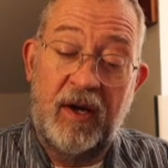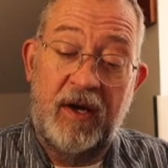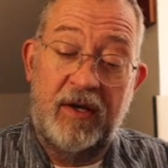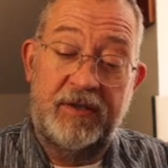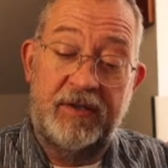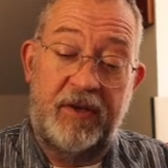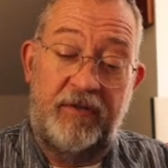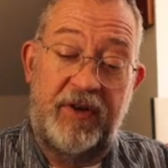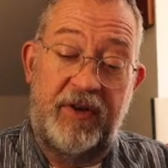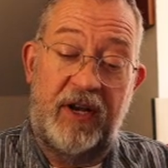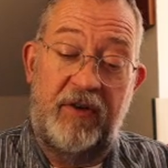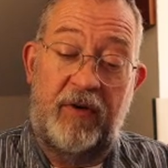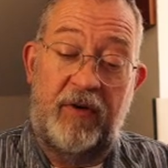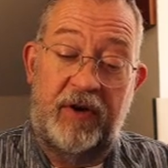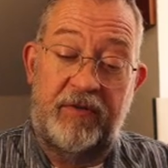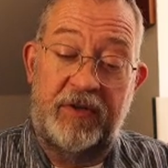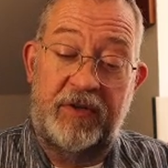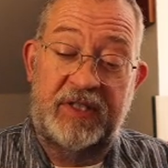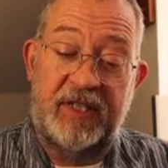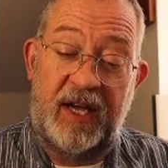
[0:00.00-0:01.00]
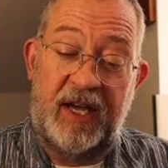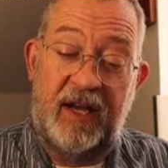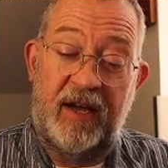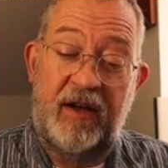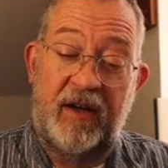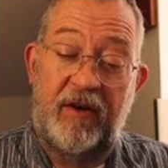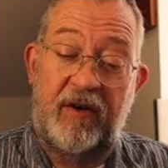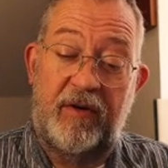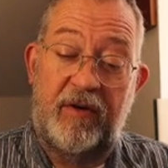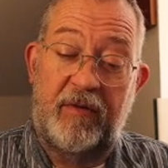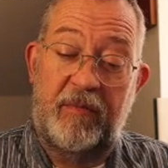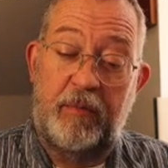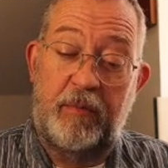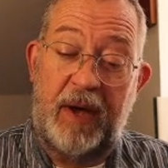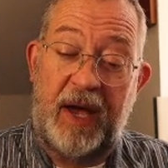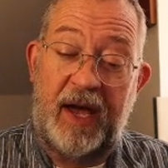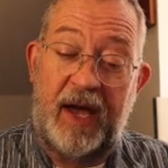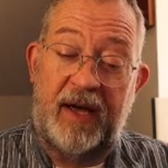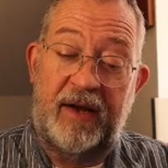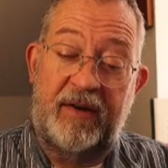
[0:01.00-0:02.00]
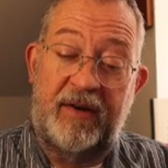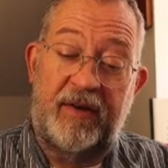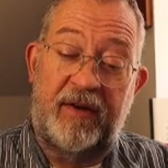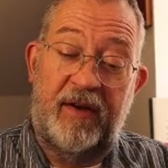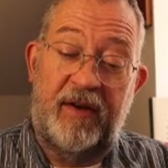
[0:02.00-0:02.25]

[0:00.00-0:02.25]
So really what we say band